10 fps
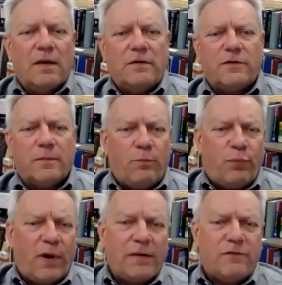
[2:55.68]
So
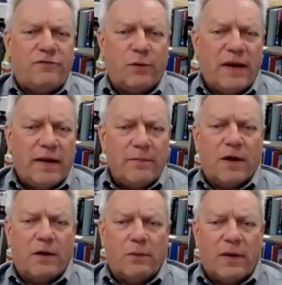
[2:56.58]
prior to joining
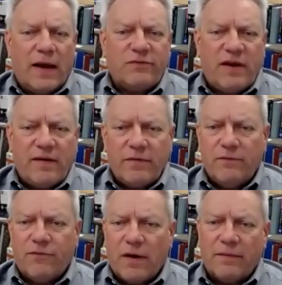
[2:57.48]
IMCO, I was heavily
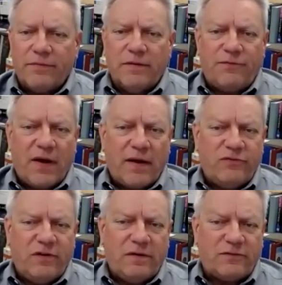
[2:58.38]
involved in the
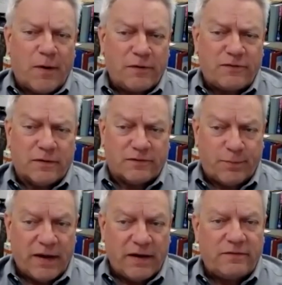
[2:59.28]
5G small cell
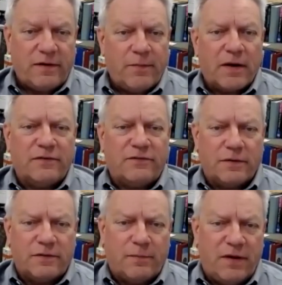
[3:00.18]
space in my
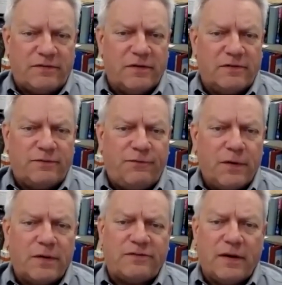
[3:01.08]
consulting business,
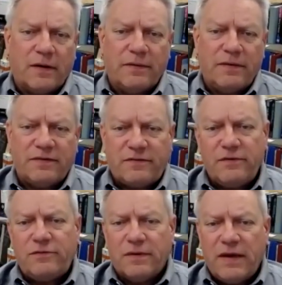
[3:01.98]
focusing on the
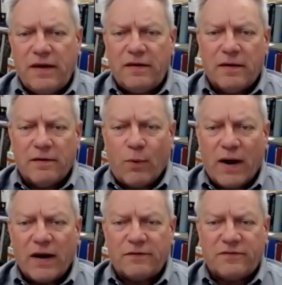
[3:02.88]
essential need of
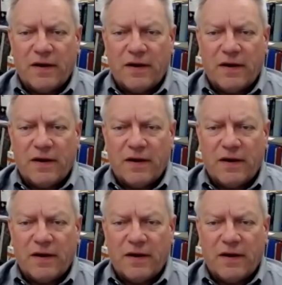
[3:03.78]
wireless